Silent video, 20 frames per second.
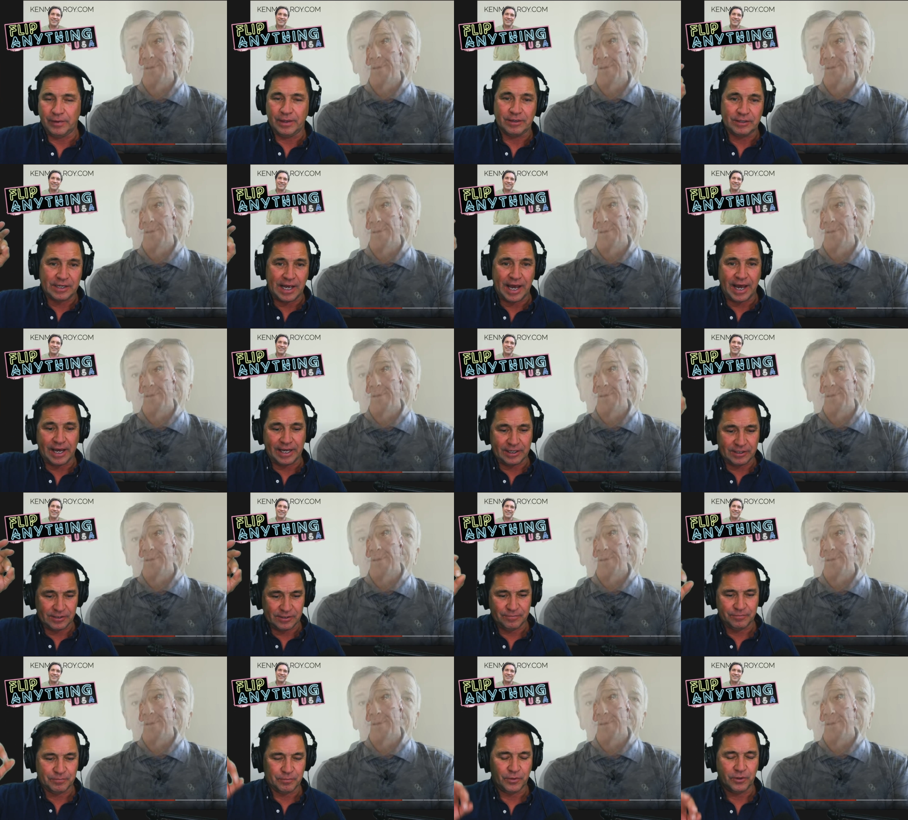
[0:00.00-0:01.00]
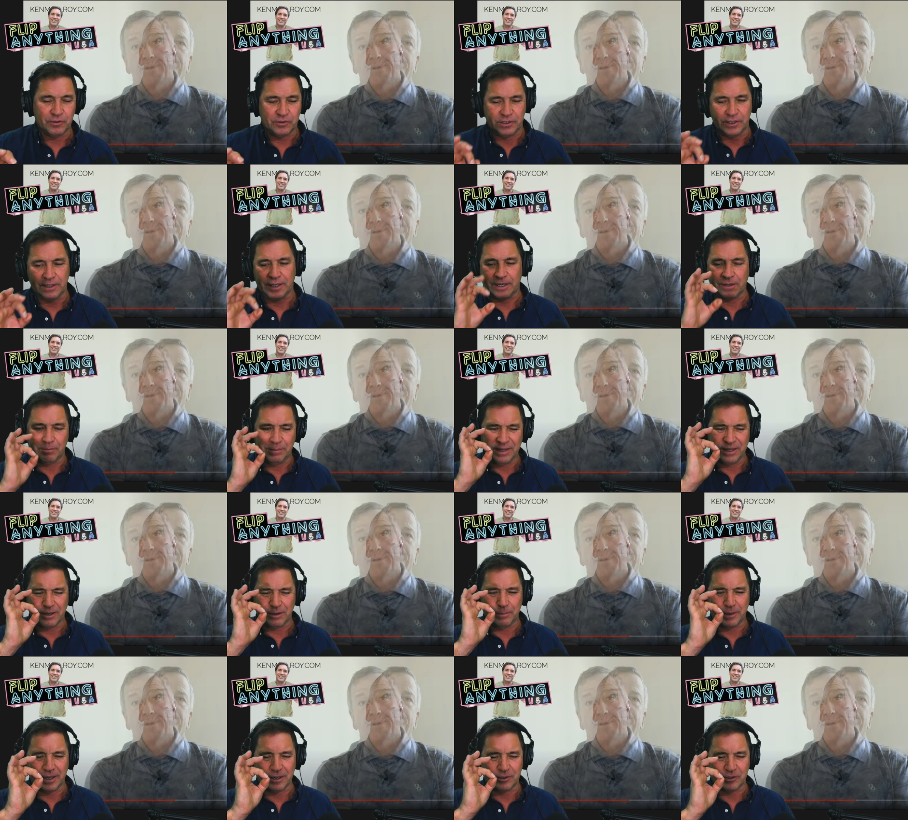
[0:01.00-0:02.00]
Speaker 1: tags. You'll see like a little
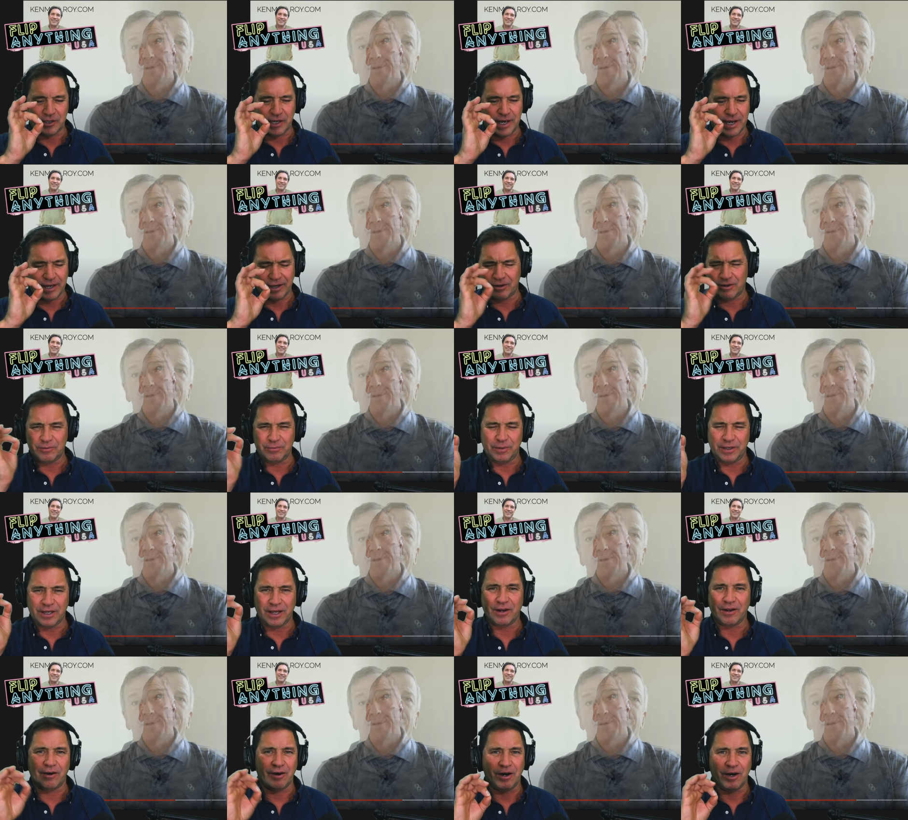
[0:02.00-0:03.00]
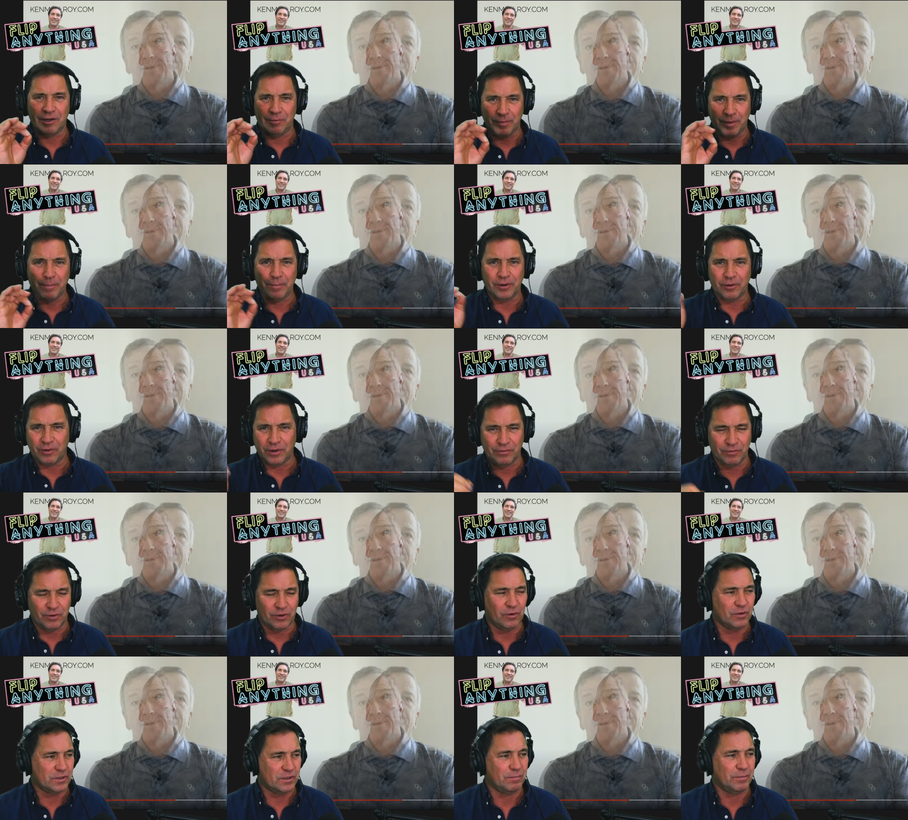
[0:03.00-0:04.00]
metal tag. It'll be kind of odd. Maybe you don't even
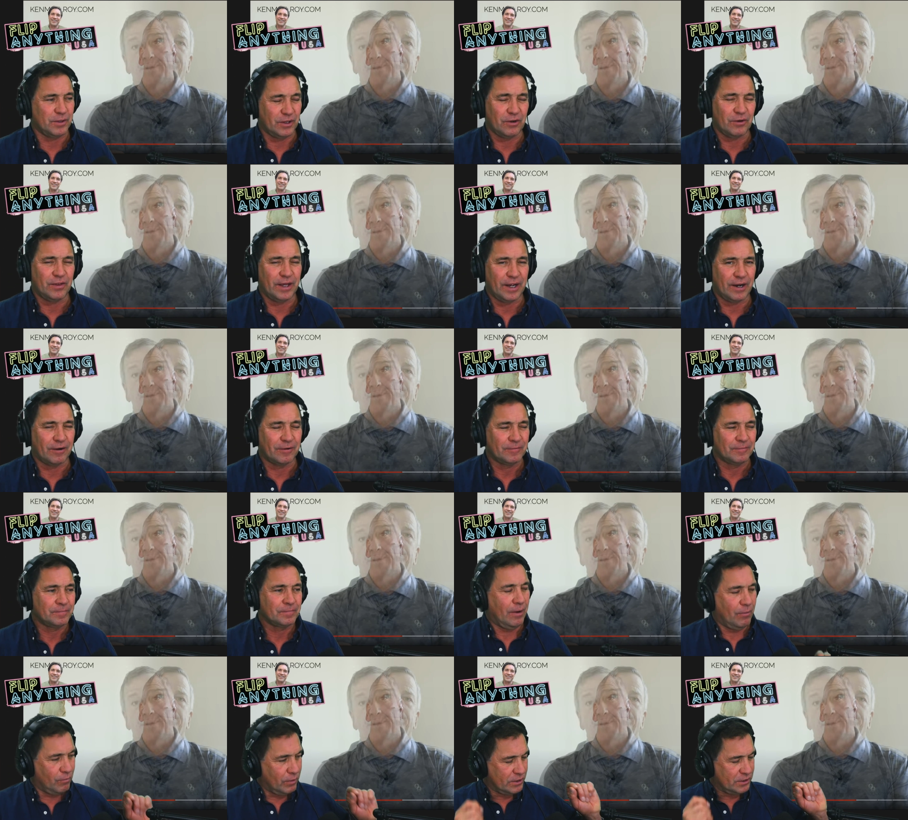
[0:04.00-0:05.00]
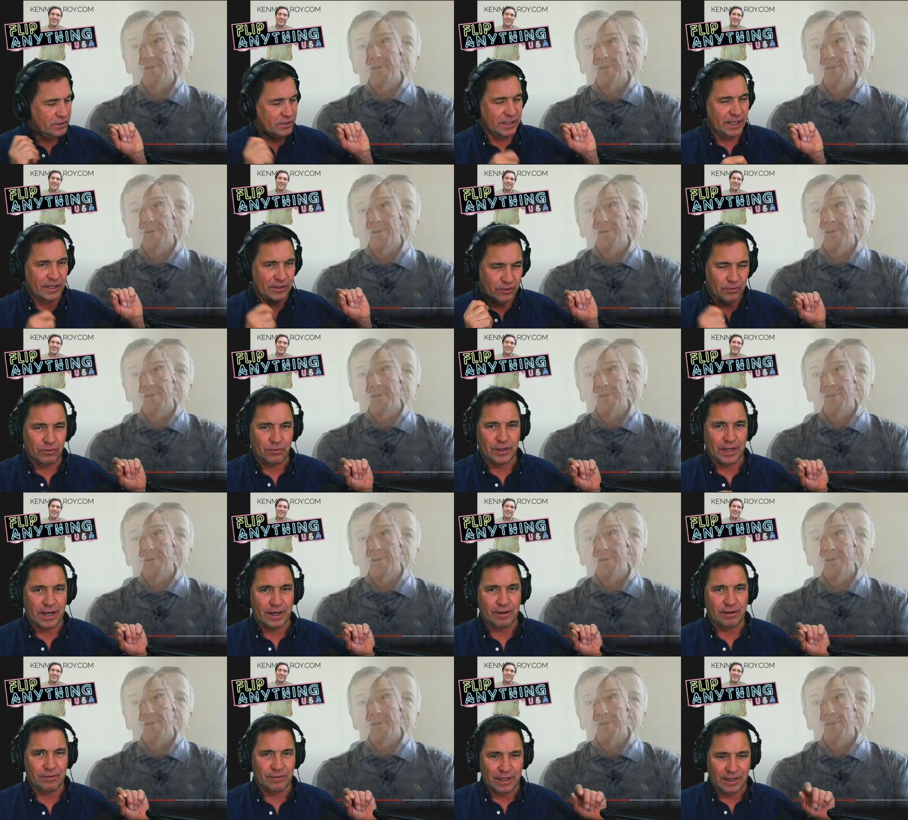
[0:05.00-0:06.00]
notice them, but they're there. And once they do that,
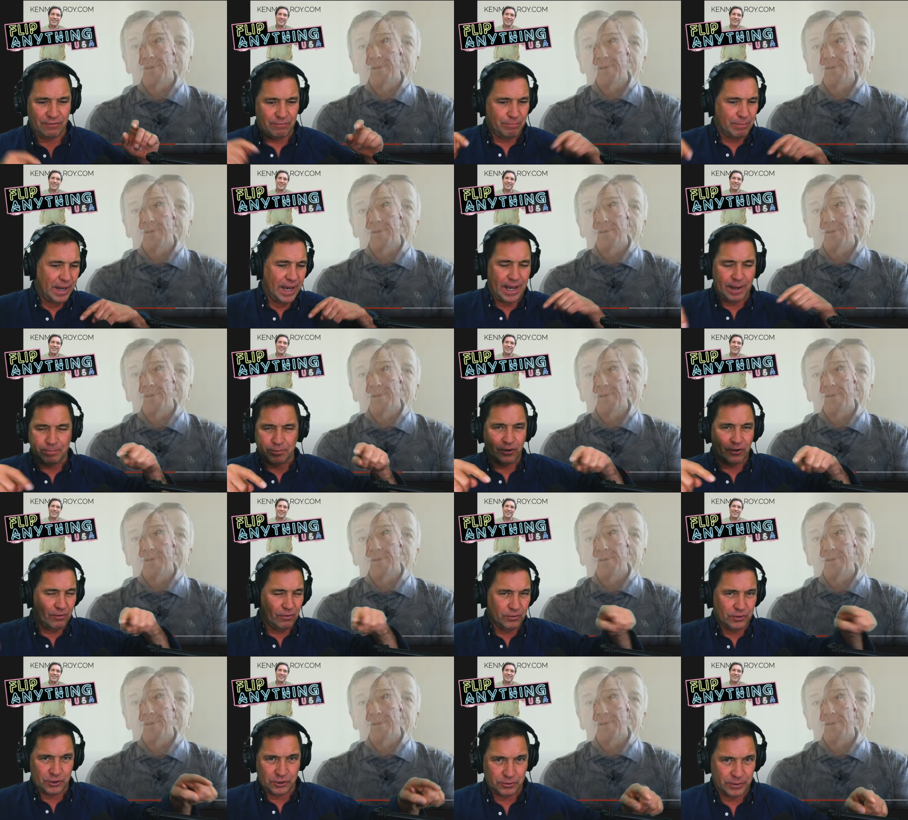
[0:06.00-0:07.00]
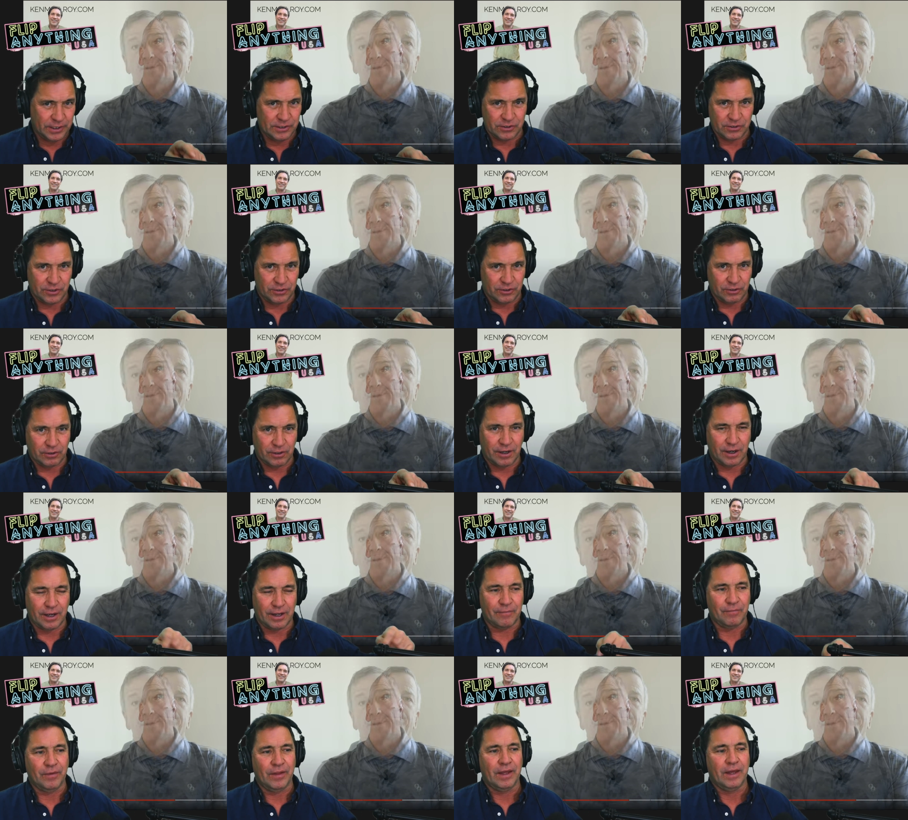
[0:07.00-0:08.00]
they've mapped all the trees on your lot.
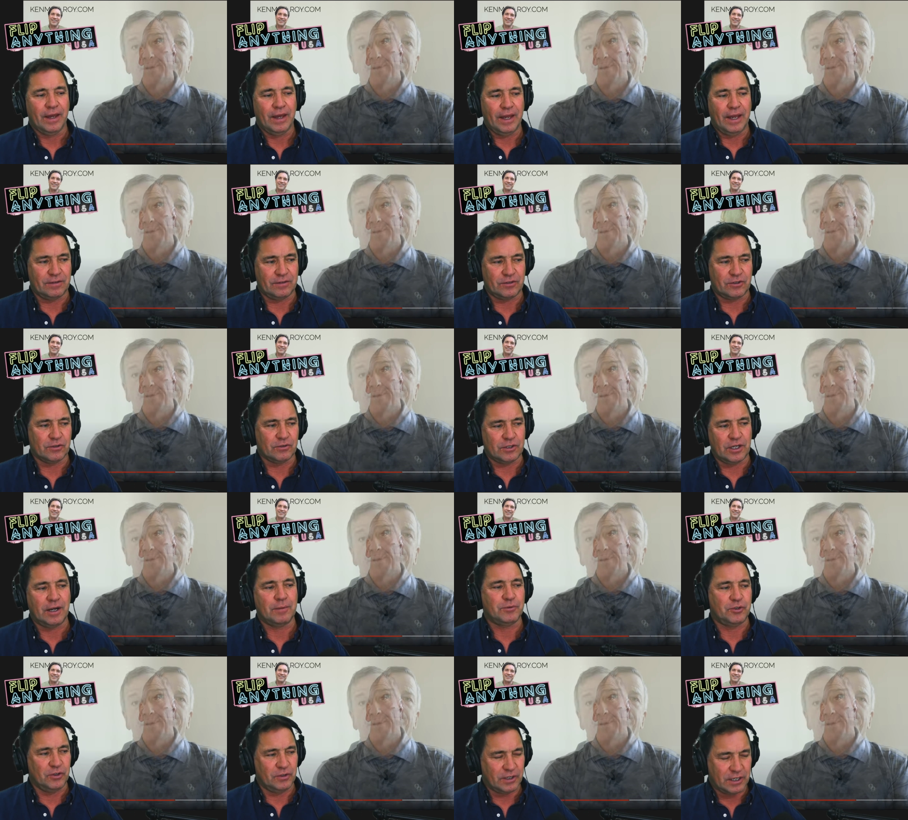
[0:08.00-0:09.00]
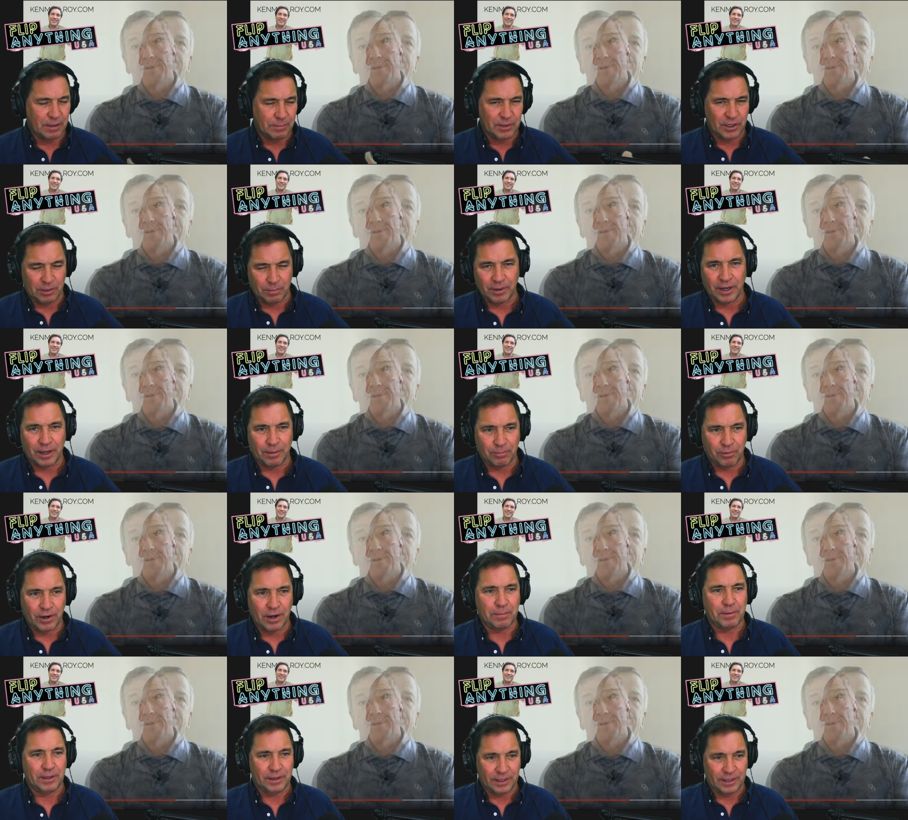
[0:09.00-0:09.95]
So sometimes you can come in to buy a property,